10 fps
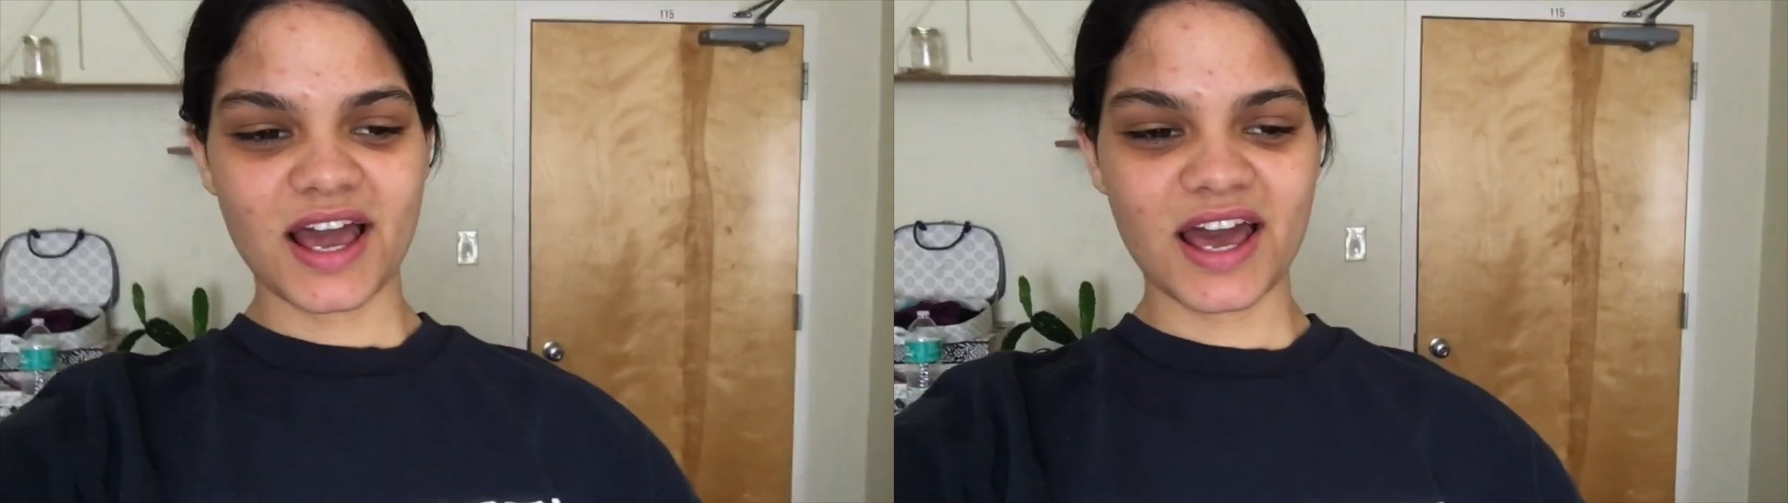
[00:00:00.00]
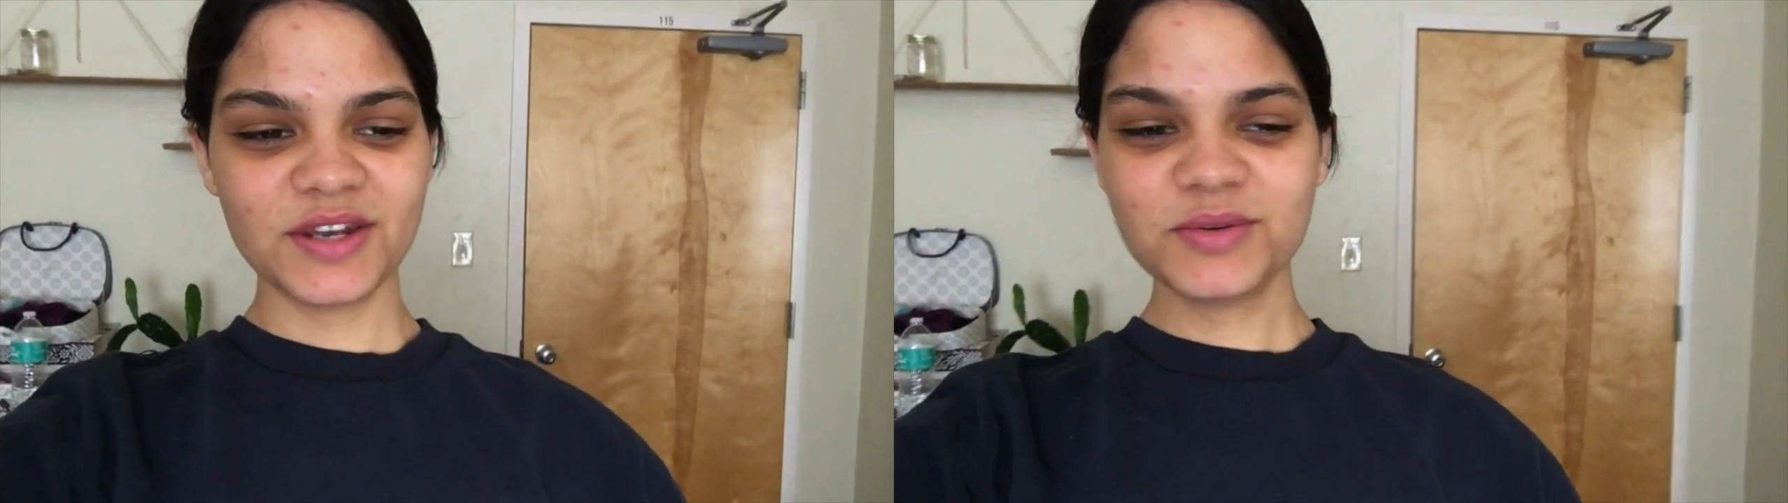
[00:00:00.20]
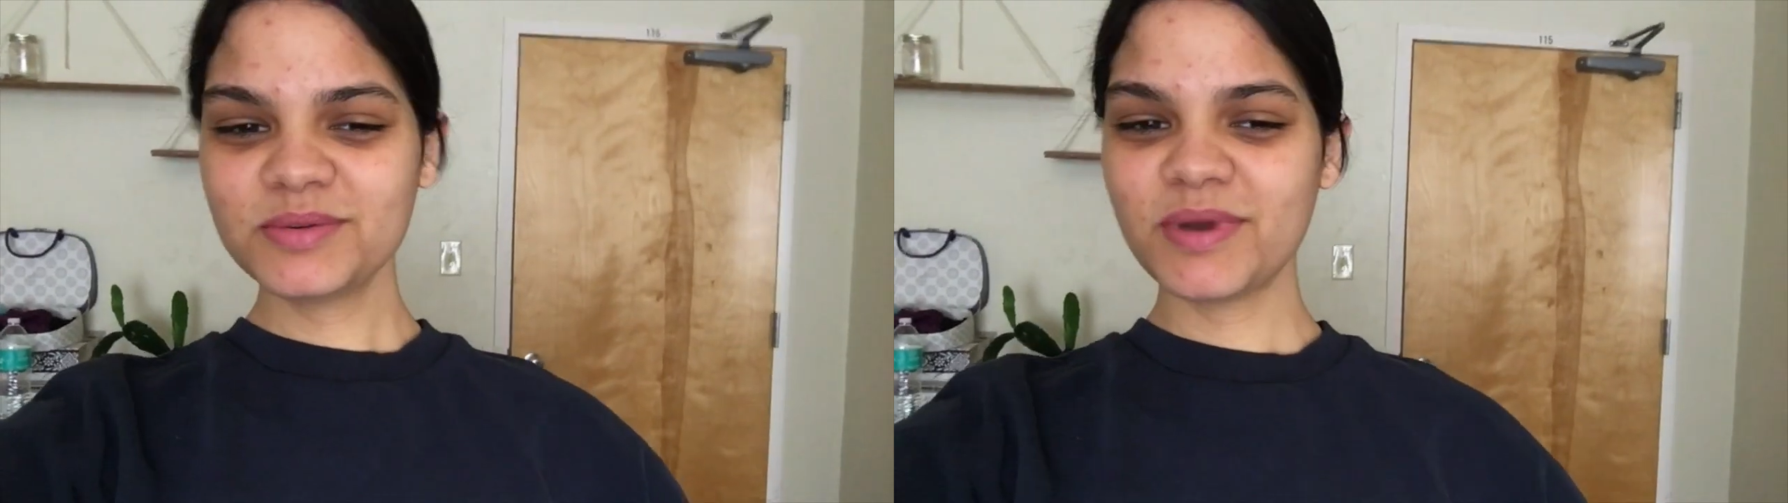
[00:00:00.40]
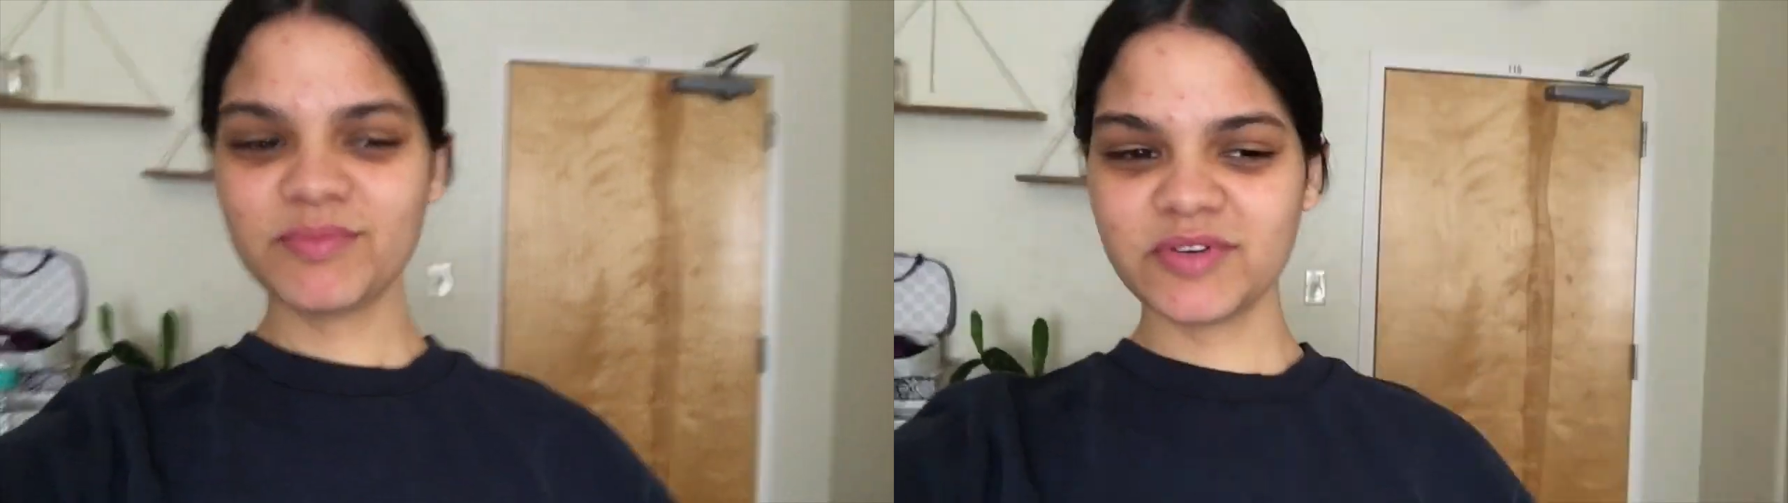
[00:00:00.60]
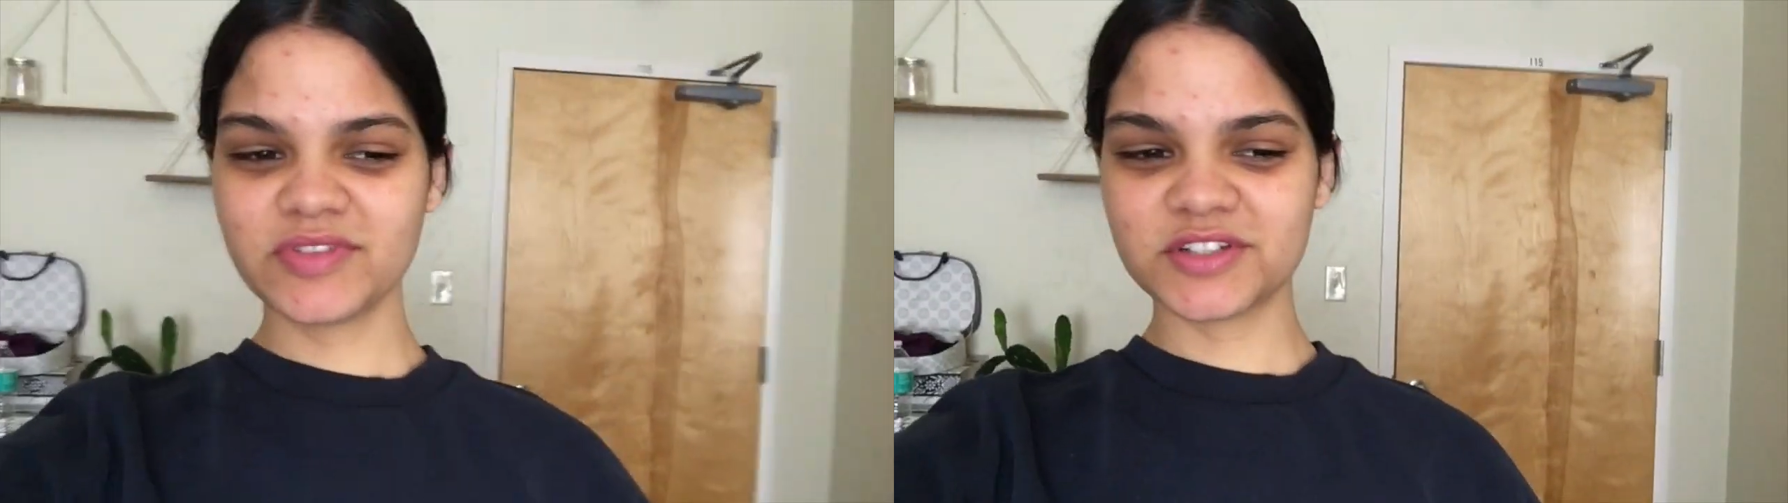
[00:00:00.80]
I don't
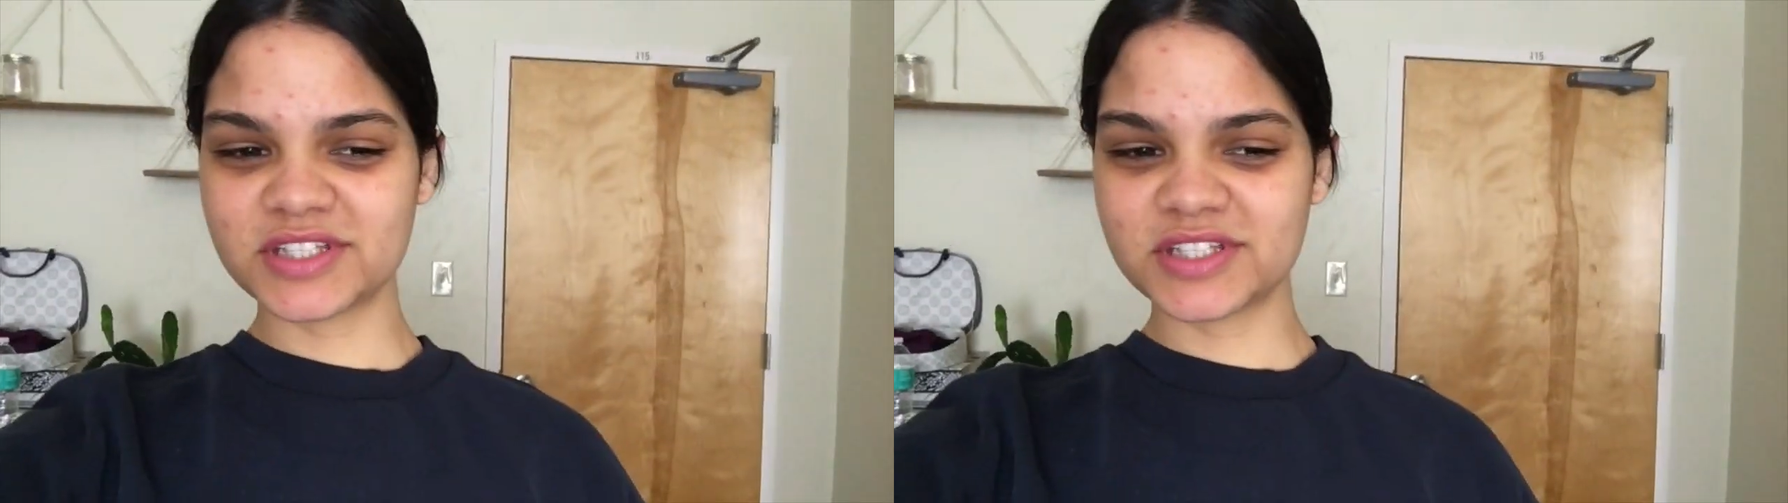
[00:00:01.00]
remember if there's